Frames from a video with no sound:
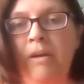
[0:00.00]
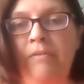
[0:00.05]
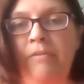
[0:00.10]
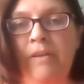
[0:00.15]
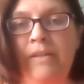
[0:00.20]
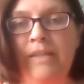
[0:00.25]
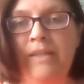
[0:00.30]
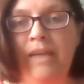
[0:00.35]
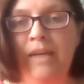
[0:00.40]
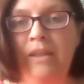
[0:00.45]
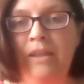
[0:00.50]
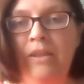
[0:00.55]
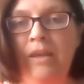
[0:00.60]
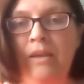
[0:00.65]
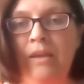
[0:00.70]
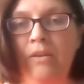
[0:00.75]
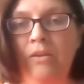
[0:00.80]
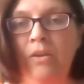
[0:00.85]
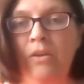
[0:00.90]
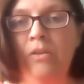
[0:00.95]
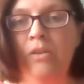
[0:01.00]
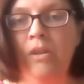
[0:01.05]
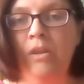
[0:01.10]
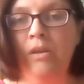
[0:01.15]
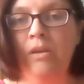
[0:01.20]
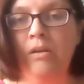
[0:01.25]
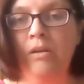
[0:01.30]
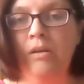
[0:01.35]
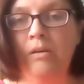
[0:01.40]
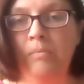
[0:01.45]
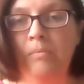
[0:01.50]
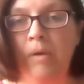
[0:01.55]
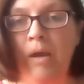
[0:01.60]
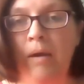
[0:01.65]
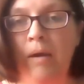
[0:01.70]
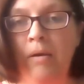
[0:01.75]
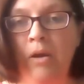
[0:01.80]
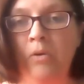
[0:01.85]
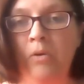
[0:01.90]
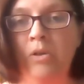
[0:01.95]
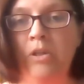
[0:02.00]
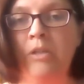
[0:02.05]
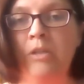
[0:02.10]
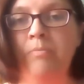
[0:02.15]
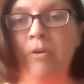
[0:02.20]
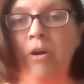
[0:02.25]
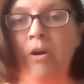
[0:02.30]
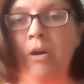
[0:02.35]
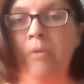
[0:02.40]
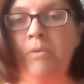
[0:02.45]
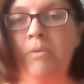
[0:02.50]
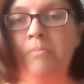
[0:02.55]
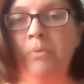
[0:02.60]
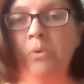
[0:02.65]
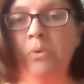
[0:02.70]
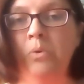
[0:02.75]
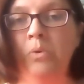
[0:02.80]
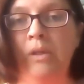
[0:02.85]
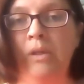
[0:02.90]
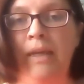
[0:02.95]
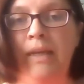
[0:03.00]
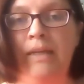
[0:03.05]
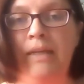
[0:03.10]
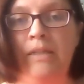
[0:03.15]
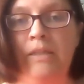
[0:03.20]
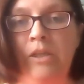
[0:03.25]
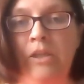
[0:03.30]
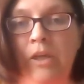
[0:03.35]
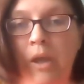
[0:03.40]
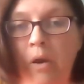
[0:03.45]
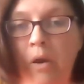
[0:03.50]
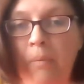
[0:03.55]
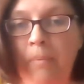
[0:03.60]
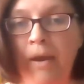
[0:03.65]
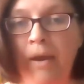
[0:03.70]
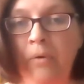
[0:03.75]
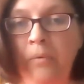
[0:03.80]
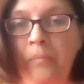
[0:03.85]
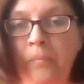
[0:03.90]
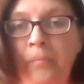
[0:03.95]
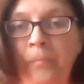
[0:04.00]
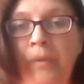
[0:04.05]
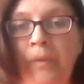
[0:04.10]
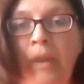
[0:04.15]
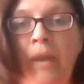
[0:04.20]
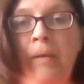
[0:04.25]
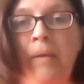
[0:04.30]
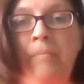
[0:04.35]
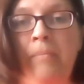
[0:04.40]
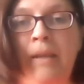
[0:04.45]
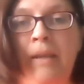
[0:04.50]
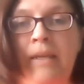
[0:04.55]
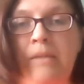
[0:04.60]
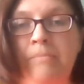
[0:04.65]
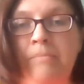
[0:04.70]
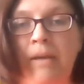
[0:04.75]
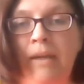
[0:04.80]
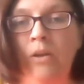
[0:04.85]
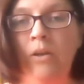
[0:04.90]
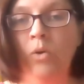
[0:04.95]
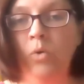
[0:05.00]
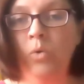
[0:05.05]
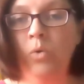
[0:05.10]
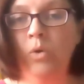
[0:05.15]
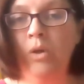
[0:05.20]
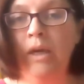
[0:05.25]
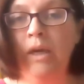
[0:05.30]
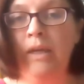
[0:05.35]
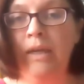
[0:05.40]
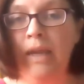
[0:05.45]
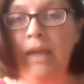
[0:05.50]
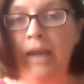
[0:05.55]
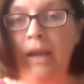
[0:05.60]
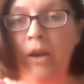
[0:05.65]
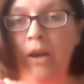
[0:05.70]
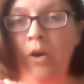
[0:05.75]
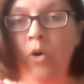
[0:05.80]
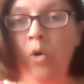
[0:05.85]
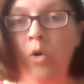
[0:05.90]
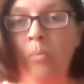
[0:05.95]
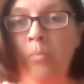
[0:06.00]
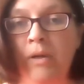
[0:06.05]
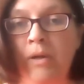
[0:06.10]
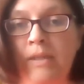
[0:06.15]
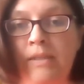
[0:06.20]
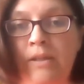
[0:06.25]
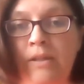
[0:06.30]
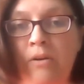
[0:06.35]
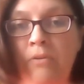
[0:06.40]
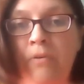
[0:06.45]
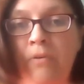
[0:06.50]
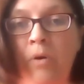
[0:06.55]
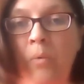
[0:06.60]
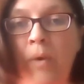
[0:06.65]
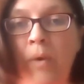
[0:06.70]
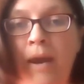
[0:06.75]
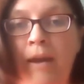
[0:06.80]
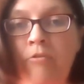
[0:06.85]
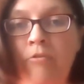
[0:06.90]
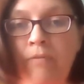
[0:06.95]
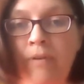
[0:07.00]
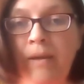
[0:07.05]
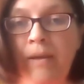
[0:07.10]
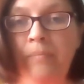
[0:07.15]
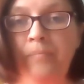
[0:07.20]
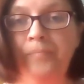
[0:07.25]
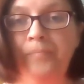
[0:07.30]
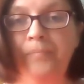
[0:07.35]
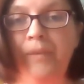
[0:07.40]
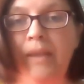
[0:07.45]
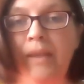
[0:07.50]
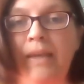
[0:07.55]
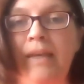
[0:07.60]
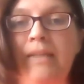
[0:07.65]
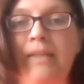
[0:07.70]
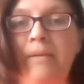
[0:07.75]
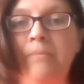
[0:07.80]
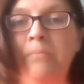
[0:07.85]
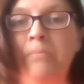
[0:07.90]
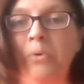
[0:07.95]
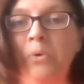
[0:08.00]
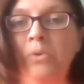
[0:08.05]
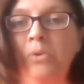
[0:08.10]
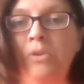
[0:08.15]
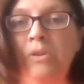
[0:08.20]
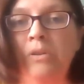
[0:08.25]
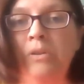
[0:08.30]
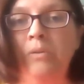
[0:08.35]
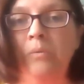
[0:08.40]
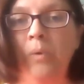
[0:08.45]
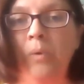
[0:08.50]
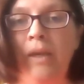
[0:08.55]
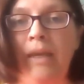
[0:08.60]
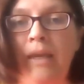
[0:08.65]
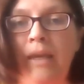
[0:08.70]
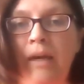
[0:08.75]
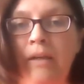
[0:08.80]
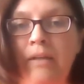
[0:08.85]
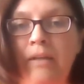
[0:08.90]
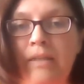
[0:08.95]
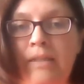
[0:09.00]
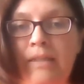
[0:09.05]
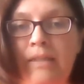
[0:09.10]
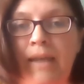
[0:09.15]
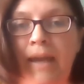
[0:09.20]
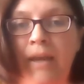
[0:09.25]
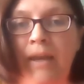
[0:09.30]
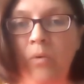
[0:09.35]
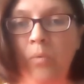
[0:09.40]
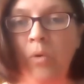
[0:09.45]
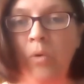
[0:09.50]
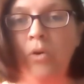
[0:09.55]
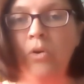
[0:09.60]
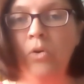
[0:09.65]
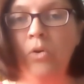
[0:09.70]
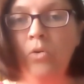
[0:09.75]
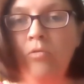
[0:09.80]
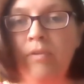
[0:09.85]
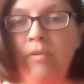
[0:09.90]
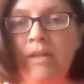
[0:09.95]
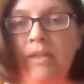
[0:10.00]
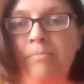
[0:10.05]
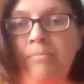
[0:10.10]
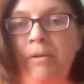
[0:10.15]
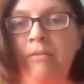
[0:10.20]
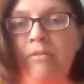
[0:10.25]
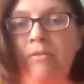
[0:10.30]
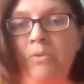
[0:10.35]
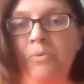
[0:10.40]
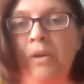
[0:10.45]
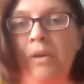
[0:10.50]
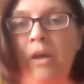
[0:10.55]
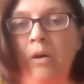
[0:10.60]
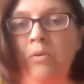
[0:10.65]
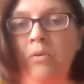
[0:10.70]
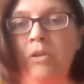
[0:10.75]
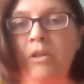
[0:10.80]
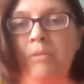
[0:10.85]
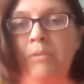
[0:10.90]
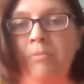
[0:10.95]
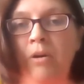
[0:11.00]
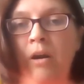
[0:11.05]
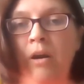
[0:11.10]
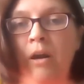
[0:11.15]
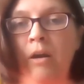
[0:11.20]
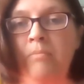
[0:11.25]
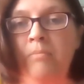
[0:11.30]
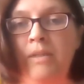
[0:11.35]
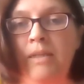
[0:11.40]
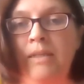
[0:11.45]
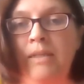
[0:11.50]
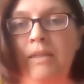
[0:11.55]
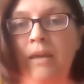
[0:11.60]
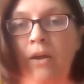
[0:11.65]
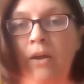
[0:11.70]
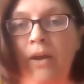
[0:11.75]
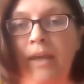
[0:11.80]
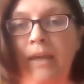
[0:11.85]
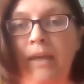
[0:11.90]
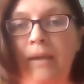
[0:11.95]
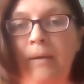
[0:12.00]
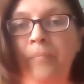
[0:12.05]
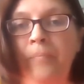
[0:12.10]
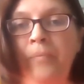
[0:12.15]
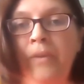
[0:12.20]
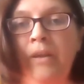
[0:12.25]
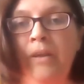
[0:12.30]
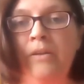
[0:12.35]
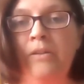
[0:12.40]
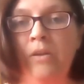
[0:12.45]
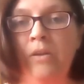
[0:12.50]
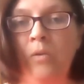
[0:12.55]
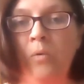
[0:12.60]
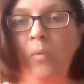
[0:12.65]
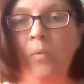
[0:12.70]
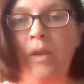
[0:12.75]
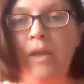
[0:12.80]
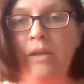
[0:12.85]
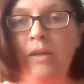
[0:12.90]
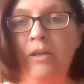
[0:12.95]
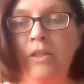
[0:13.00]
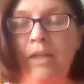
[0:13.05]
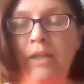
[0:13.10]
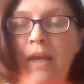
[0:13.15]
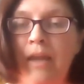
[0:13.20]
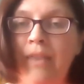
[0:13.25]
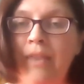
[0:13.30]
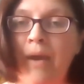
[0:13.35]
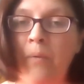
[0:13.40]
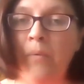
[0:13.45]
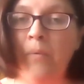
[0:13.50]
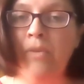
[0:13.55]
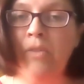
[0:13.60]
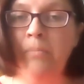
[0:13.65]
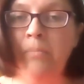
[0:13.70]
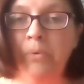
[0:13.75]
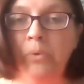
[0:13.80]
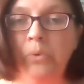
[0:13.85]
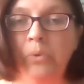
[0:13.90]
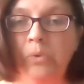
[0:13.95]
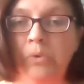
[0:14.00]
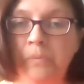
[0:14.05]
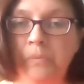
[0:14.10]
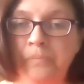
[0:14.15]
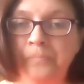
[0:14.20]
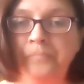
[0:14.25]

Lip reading: if there's anything that the Colchester Borough Homes Board needs to know about, please make Lorna, Nicola or myself aware of it. It's important we understand what your experience with Colchester Borough Homes is like, so that we can share that with the board.